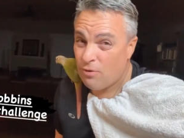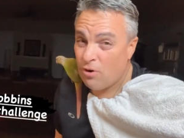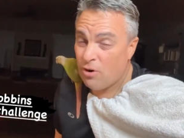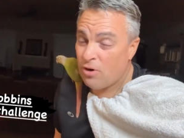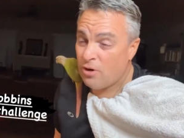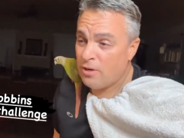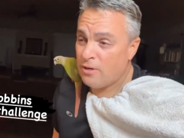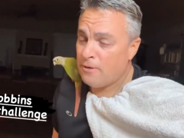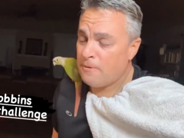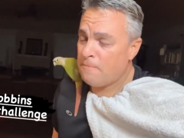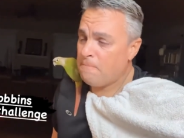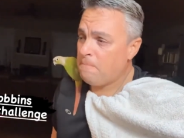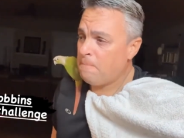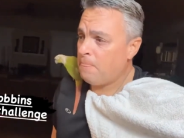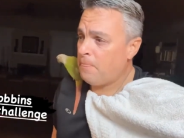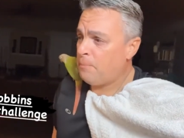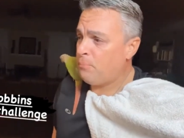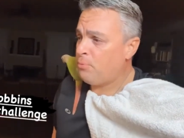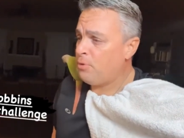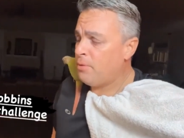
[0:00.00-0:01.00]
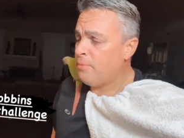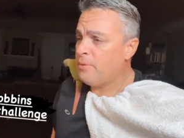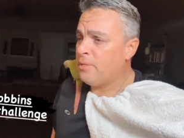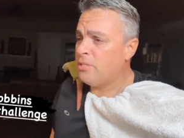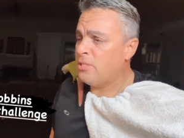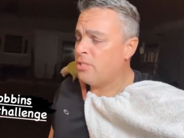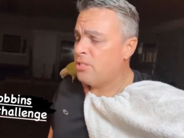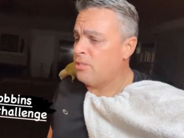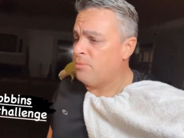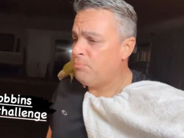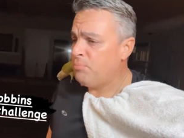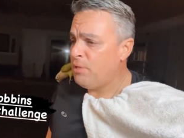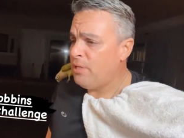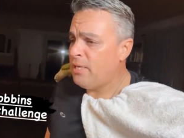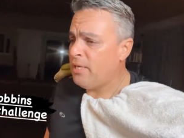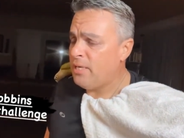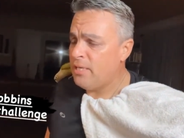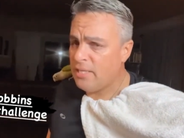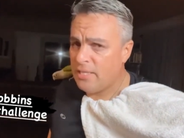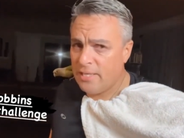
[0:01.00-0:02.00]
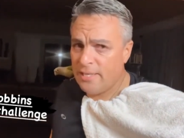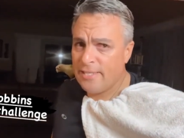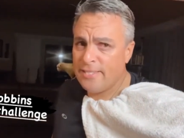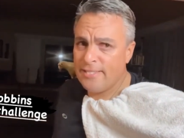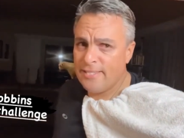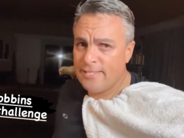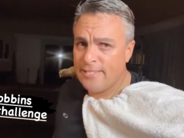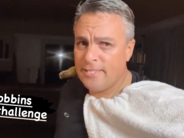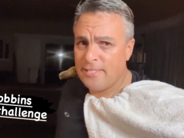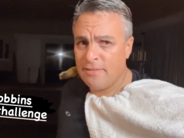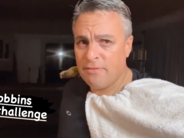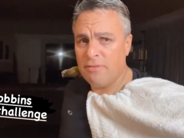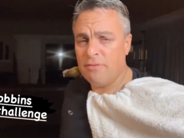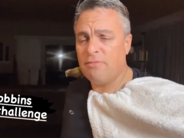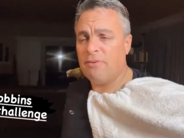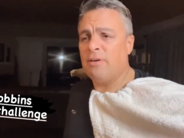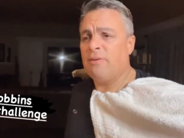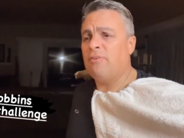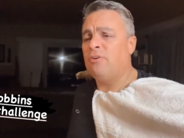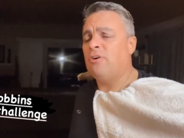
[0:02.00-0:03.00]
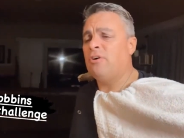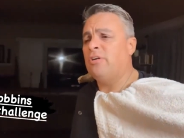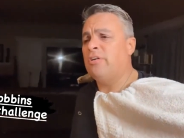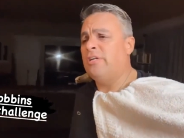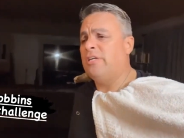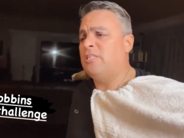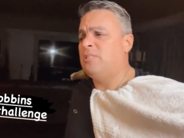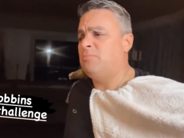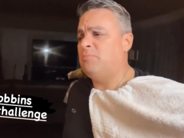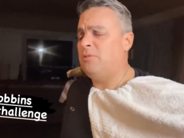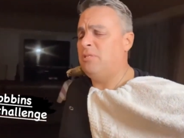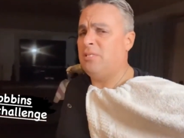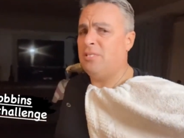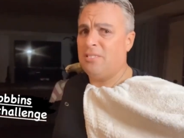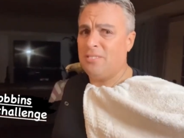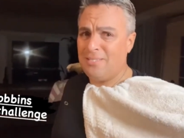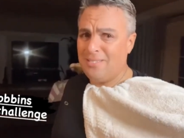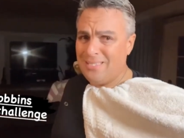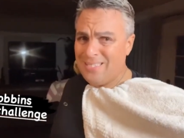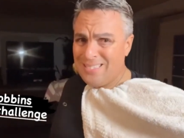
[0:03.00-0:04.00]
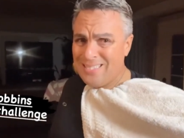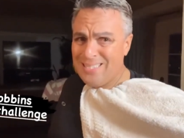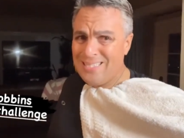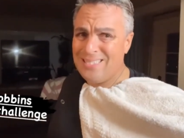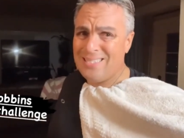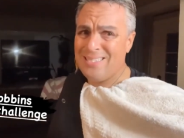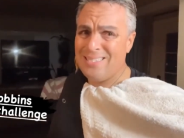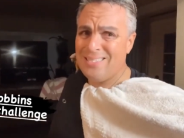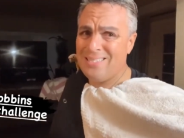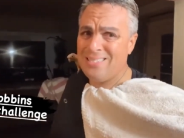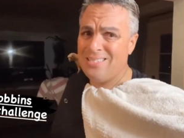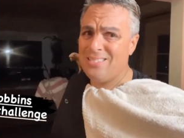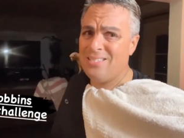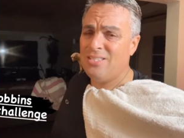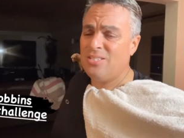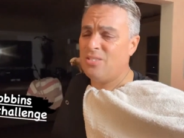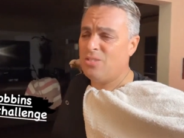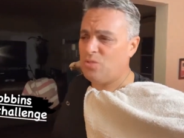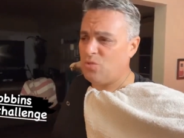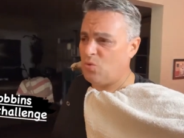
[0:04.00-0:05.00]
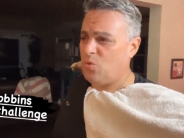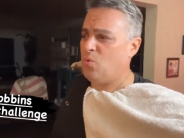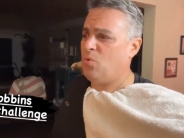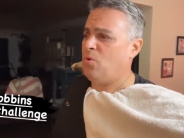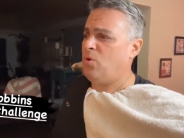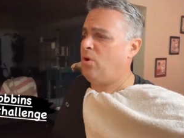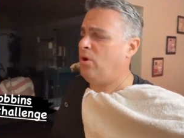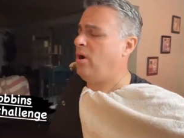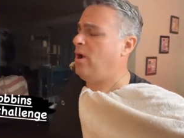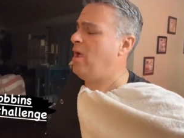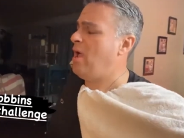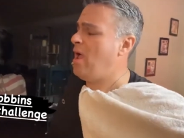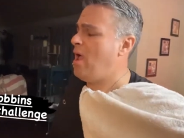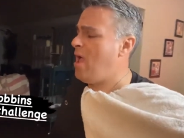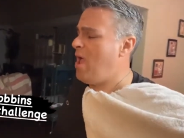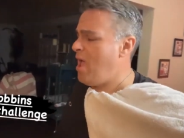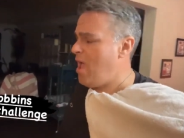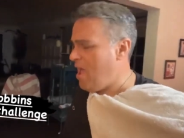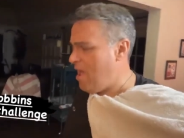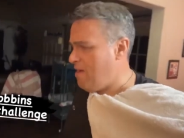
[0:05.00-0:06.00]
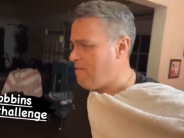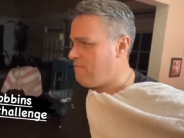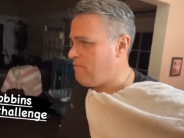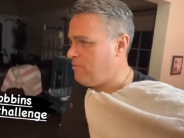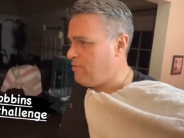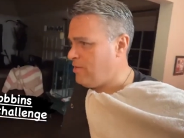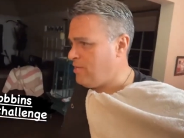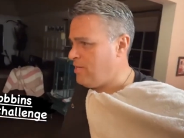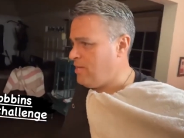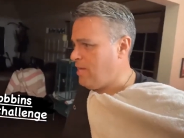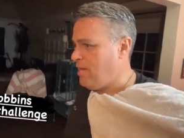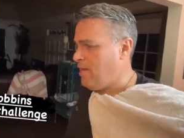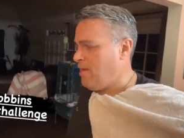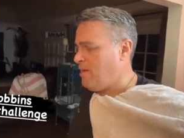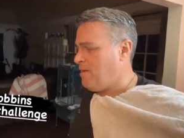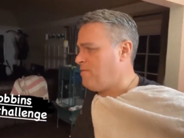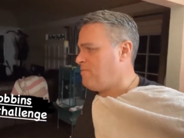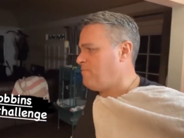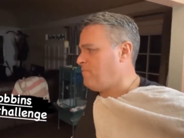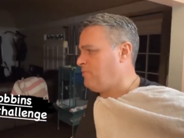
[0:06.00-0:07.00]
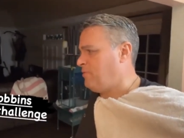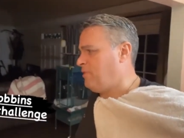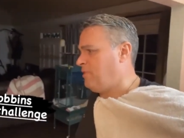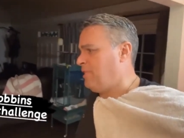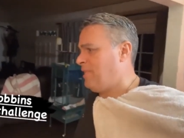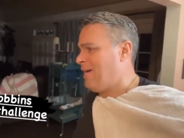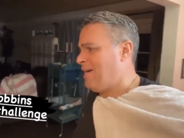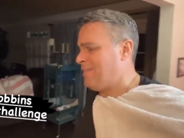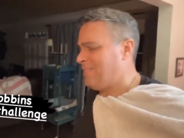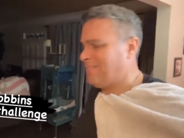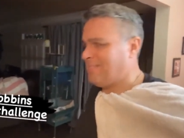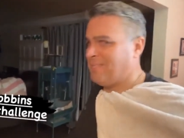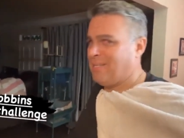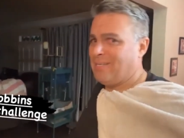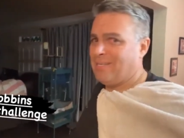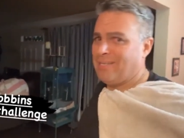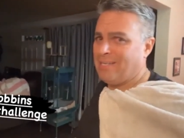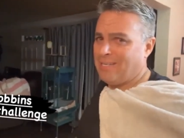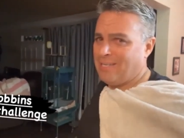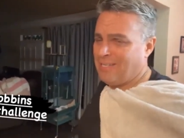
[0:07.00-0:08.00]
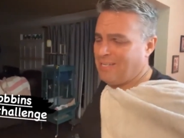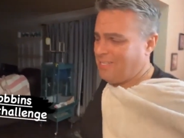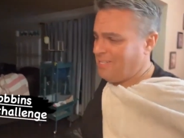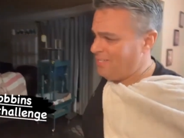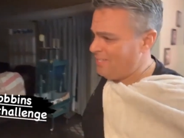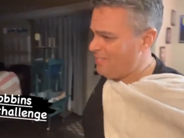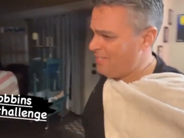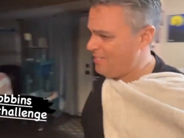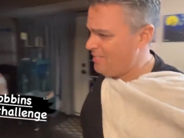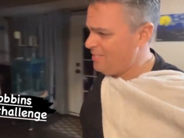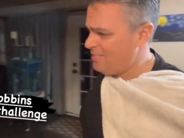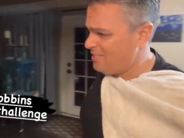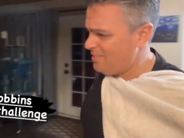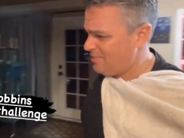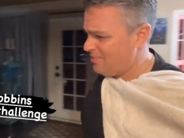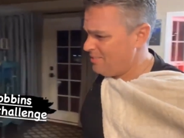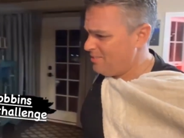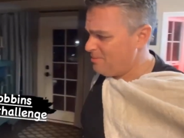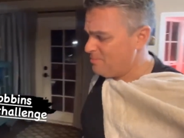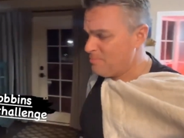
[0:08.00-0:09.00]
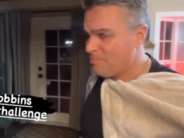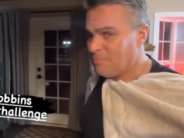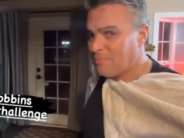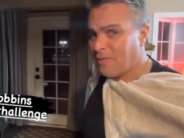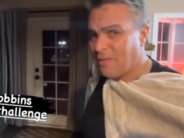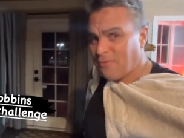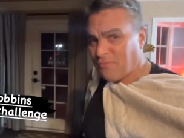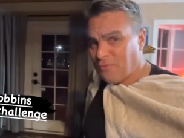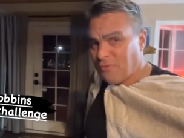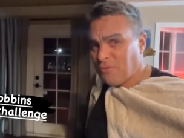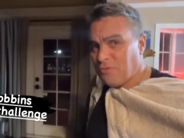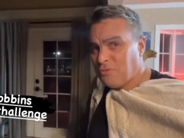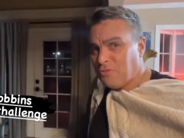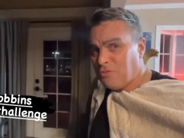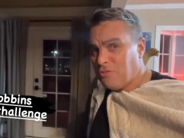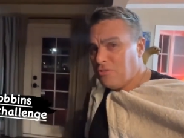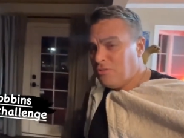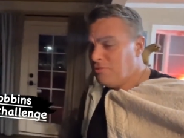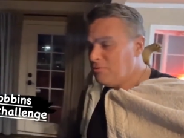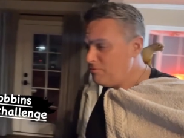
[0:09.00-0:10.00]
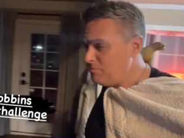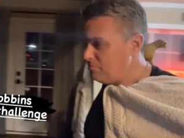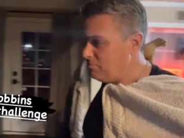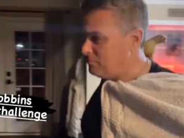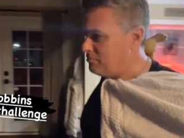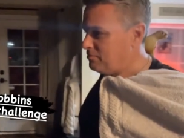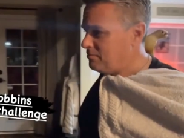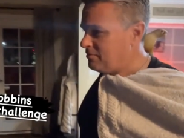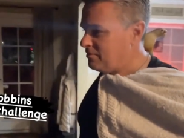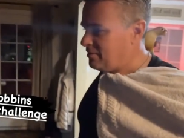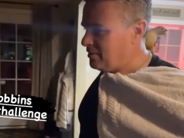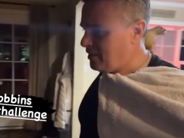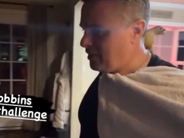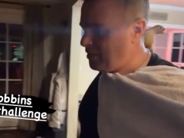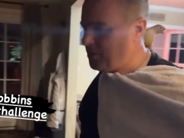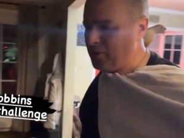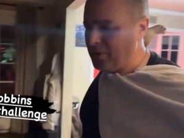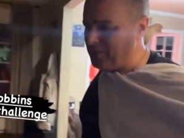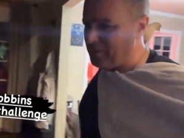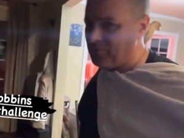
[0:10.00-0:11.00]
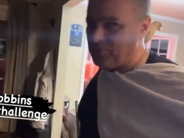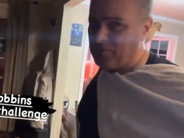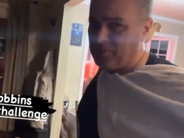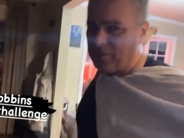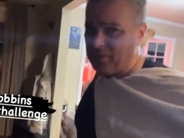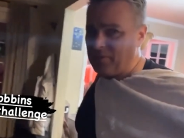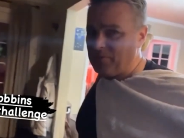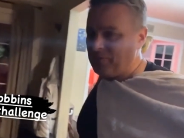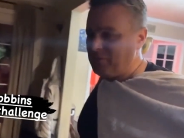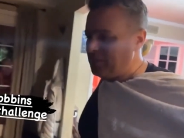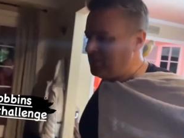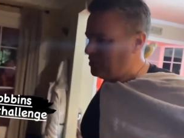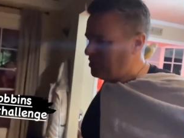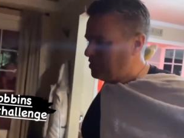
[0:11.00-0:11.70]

hard. Pretty much P90X and 75 hard has me consistently sore every day for the last like 80 days. But I feel good. I know I don't feel good, I feel like